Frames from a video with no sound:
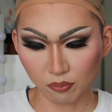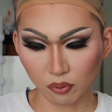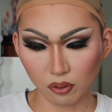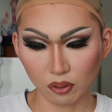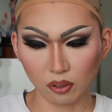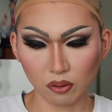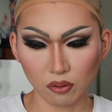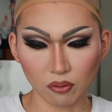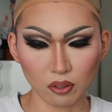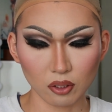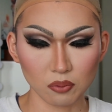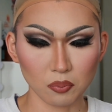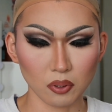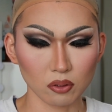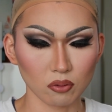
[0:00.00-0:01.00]
put it into this
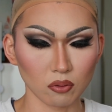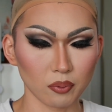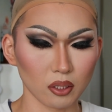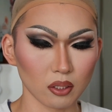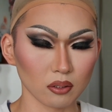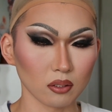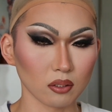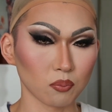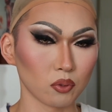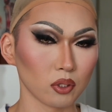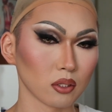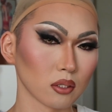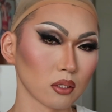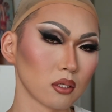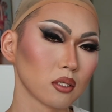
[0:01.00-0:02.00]
bottle because the
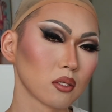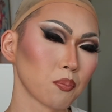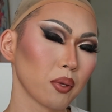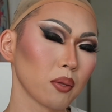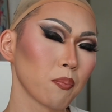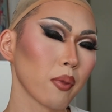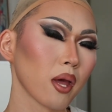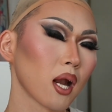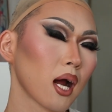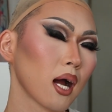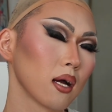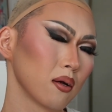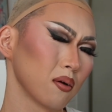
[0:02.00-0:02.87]
spritzer is a bit better.